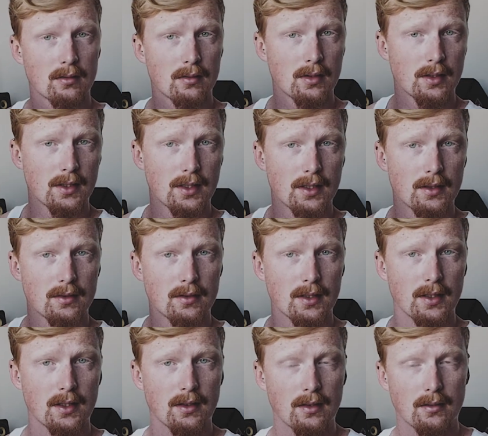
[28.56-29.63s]
at this
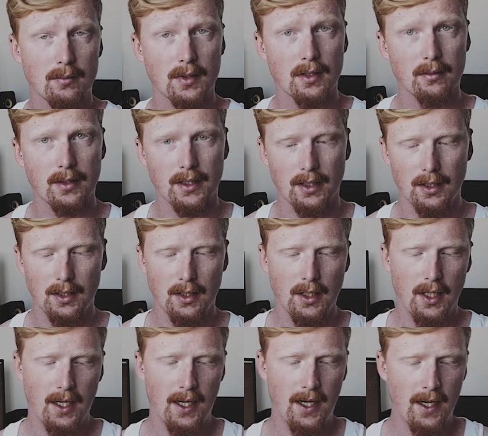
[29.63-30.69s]
here, by the way.
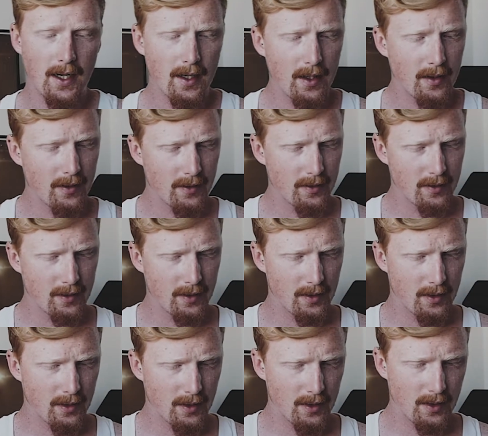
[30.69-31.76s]

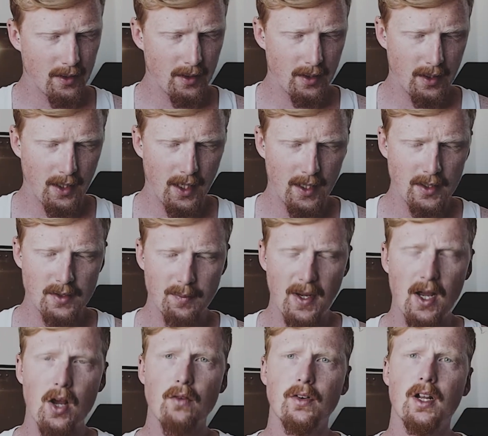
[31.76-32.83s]
And it's
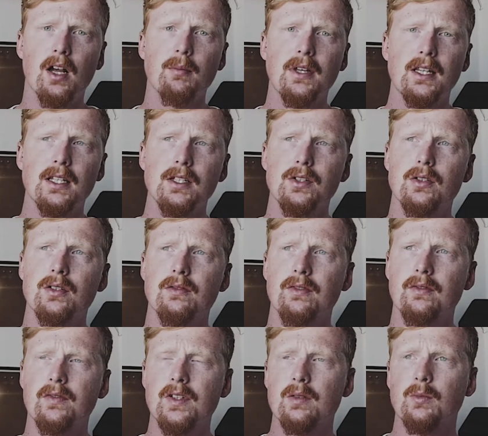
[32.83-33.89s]
about overcoming the issues of
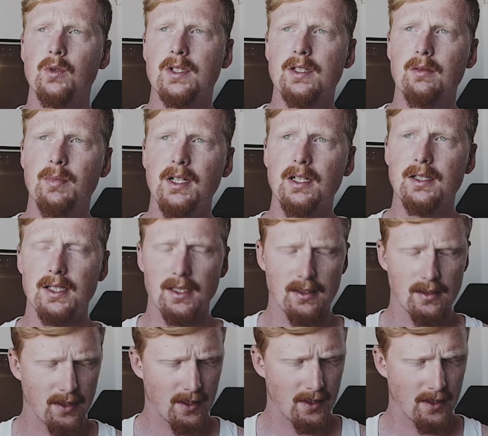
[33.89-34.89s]
invisible disabilities.